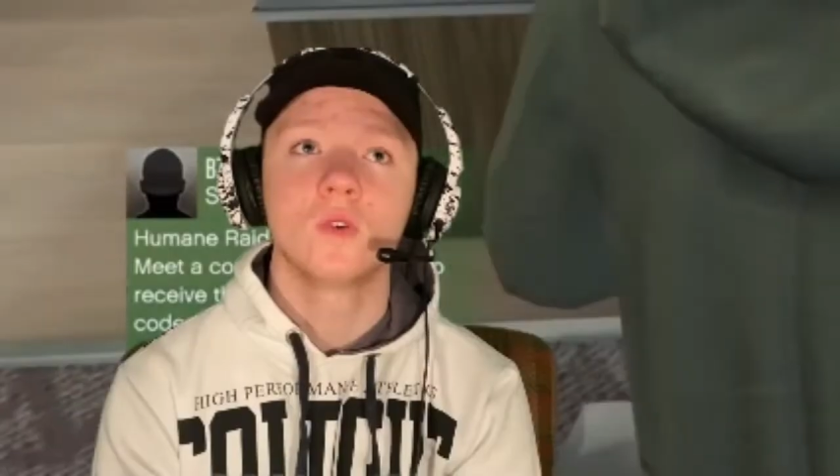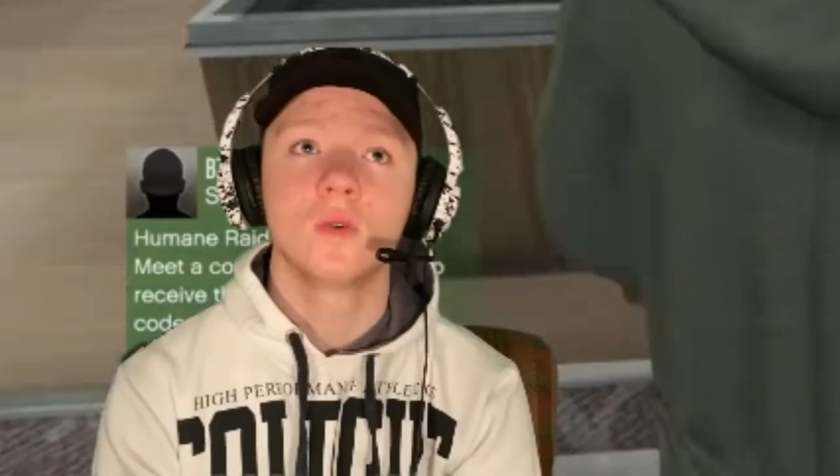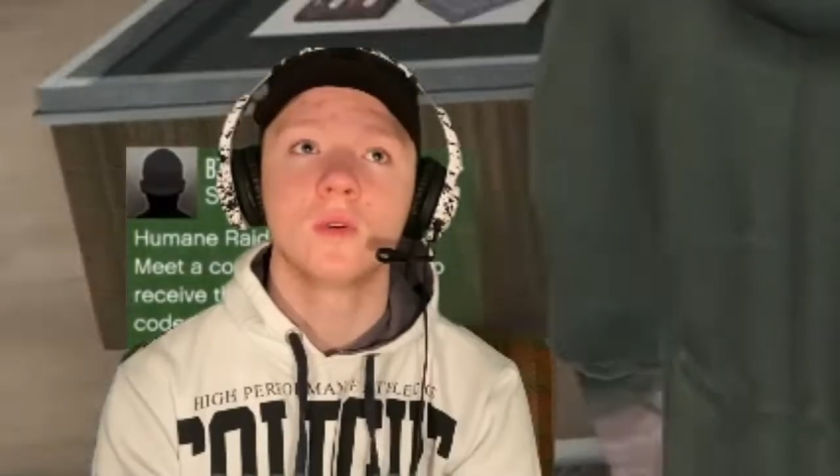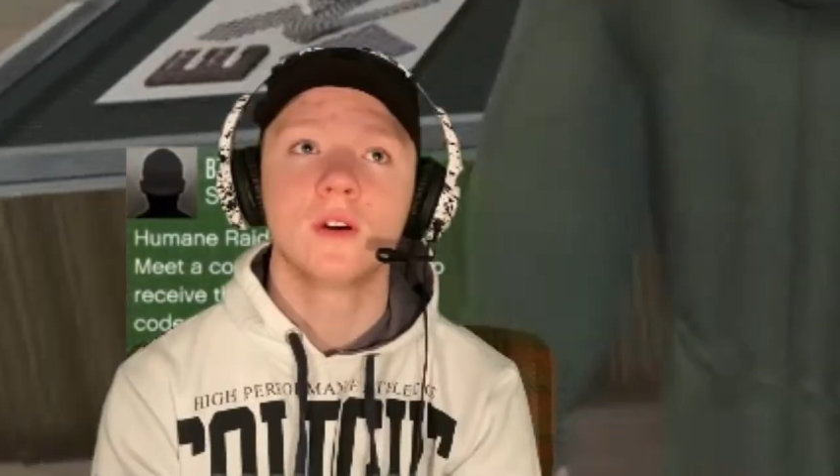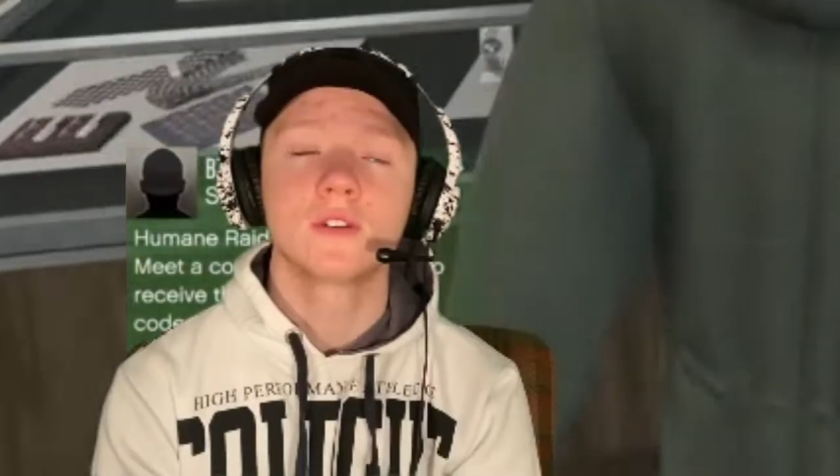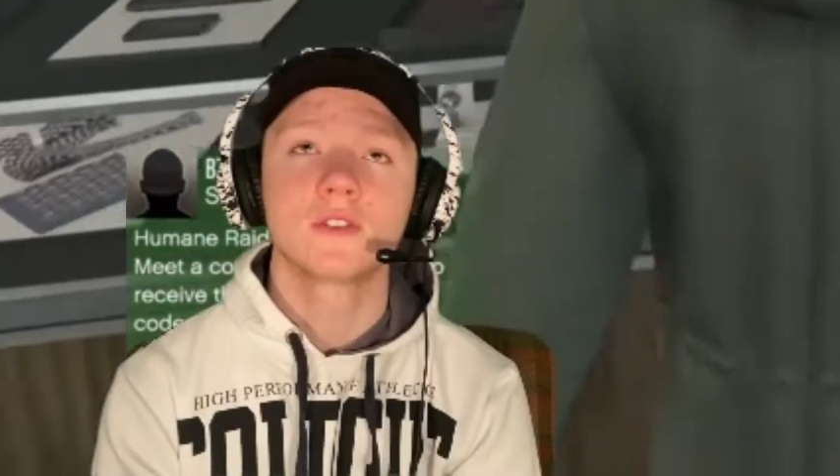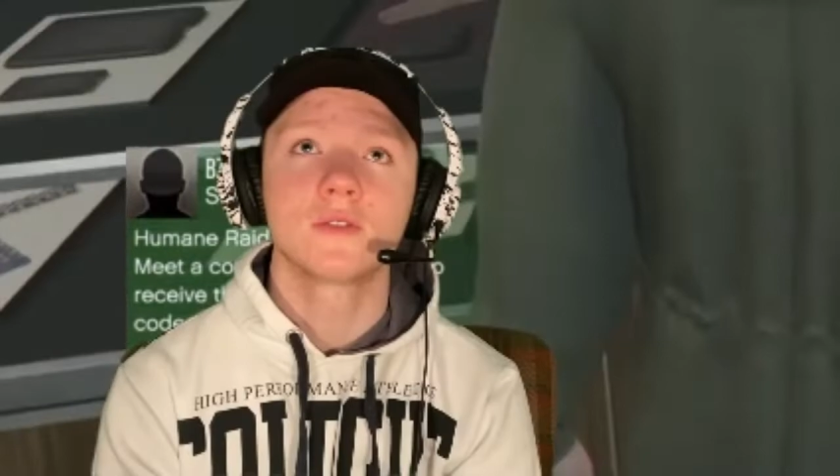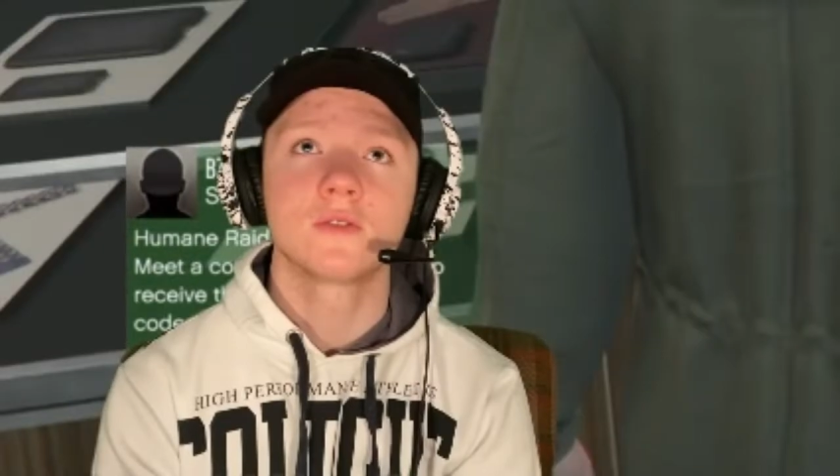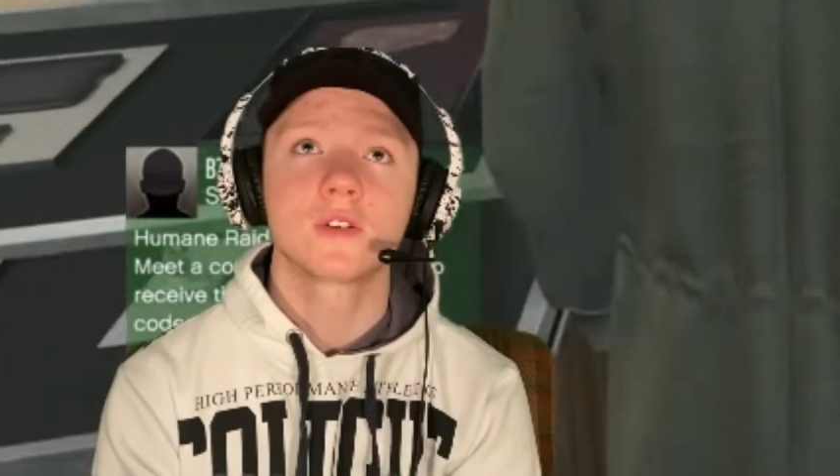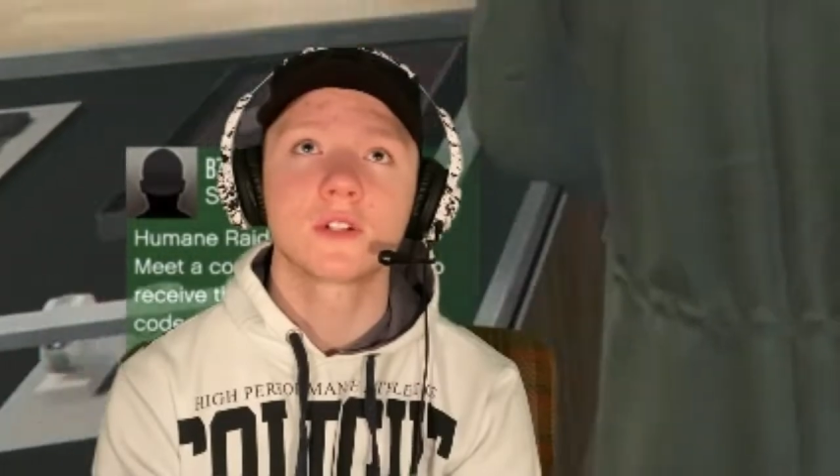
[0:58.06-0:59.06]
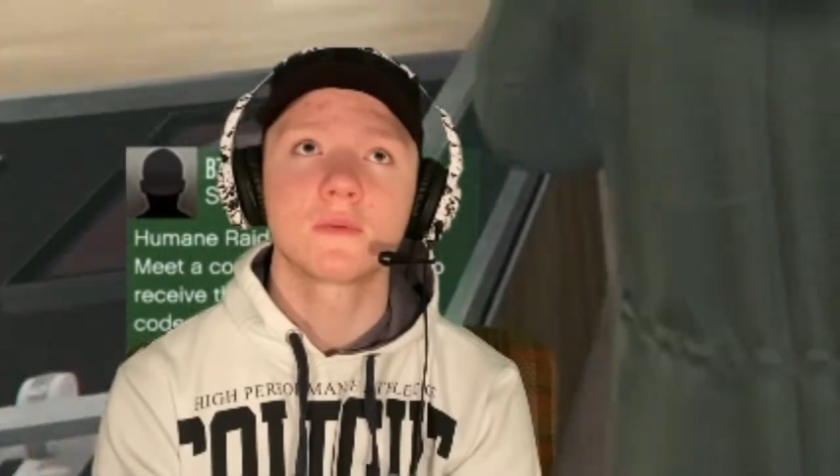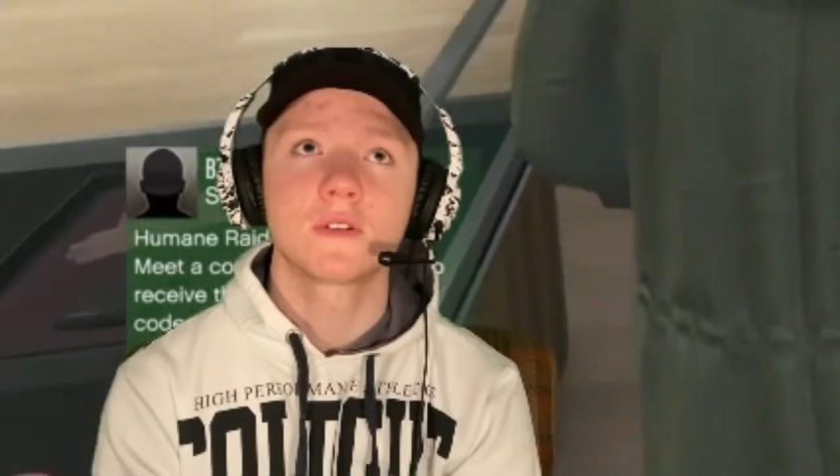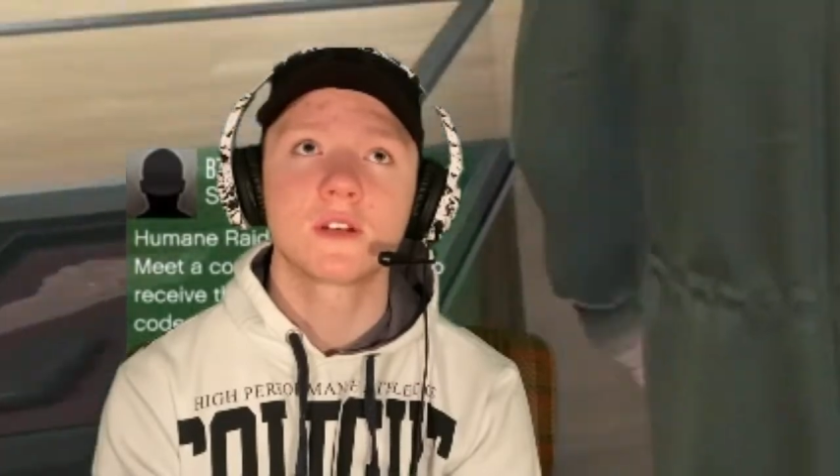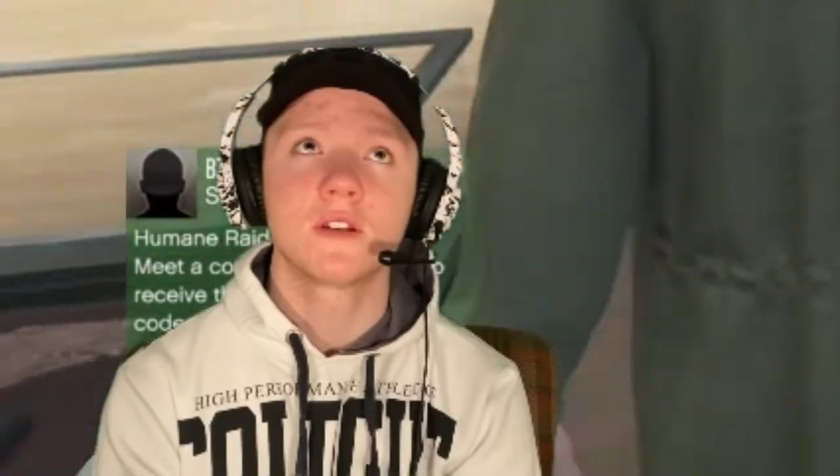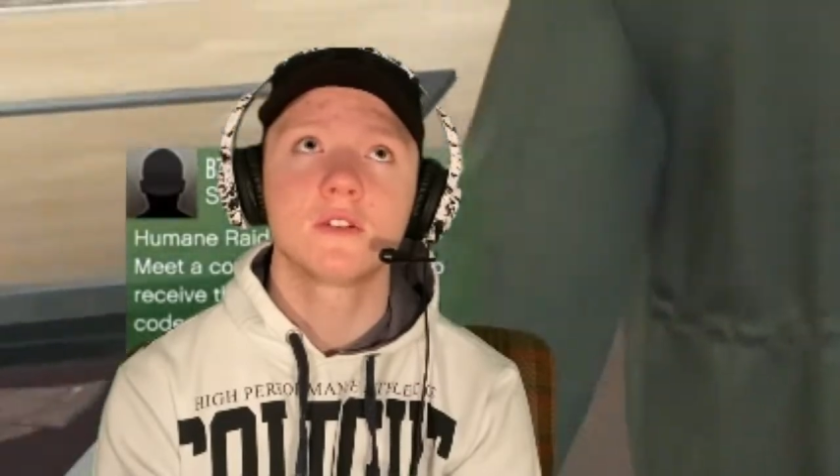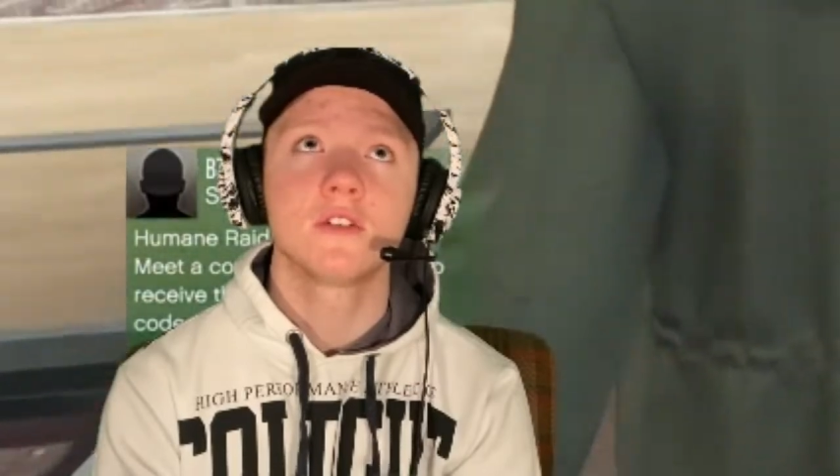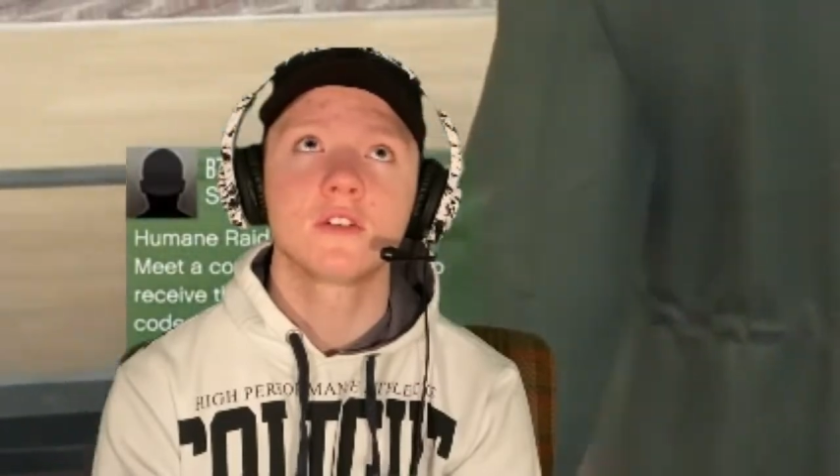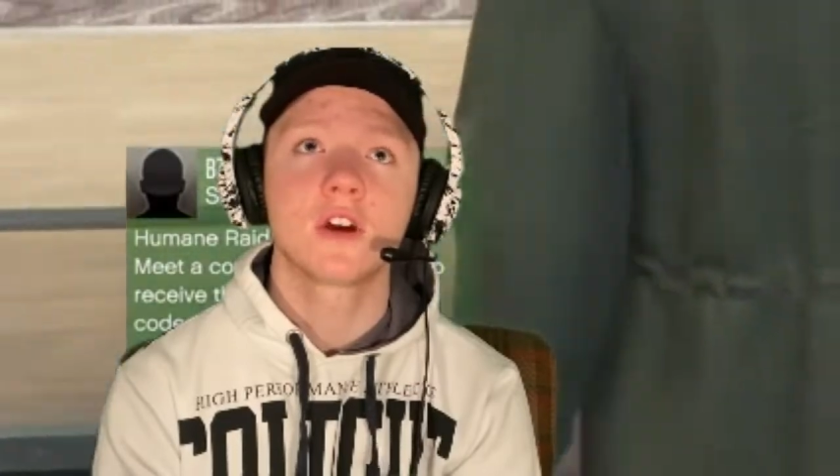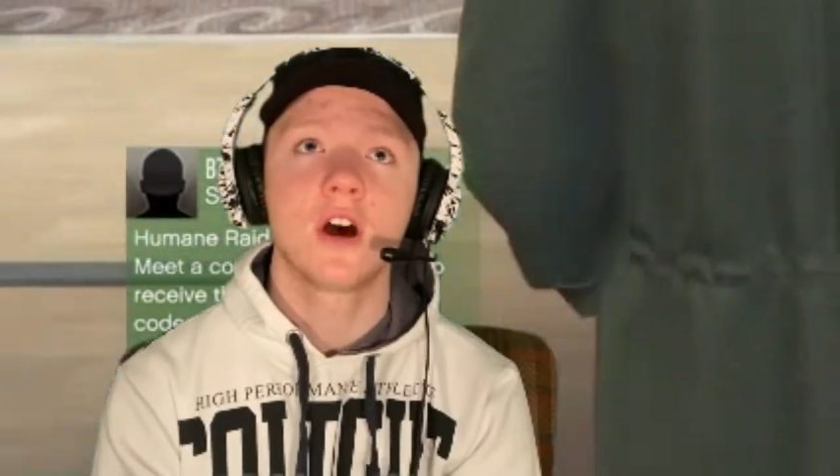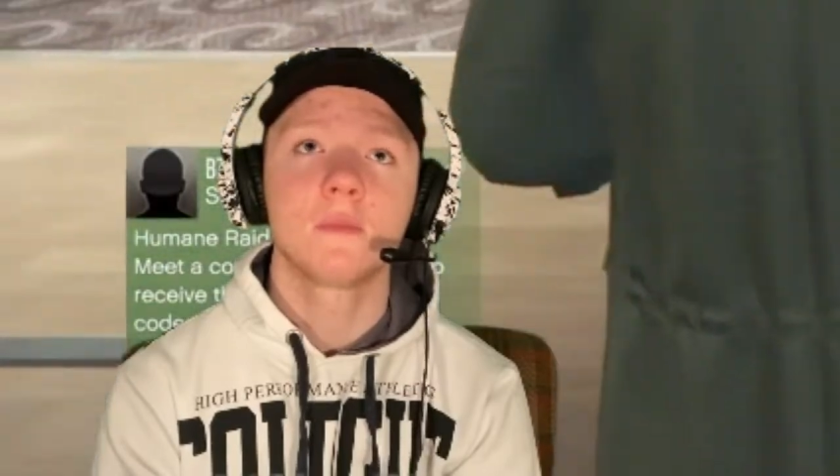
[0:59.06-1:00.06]
We'll wear something Christmassy now
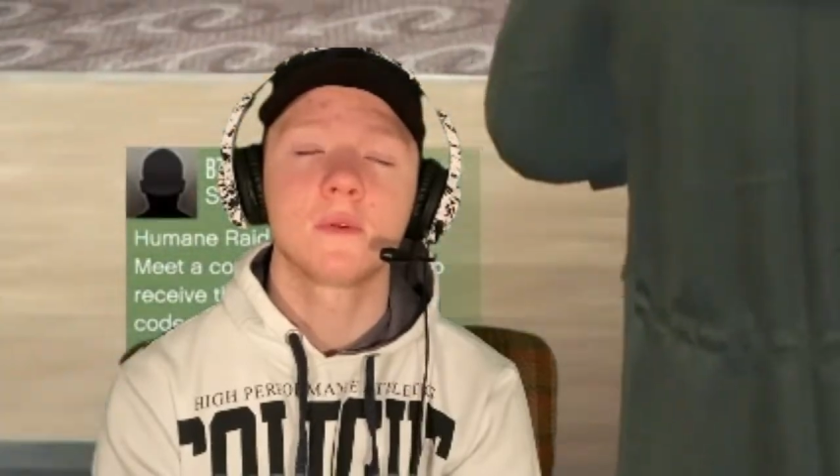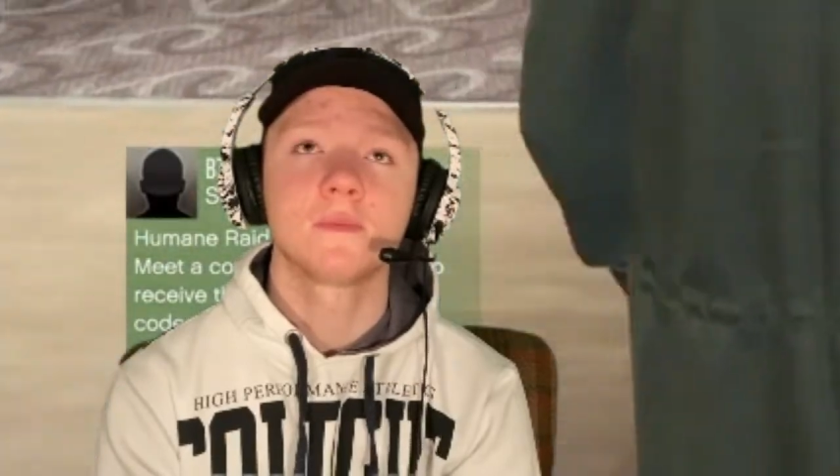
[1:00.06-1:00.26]
at the top.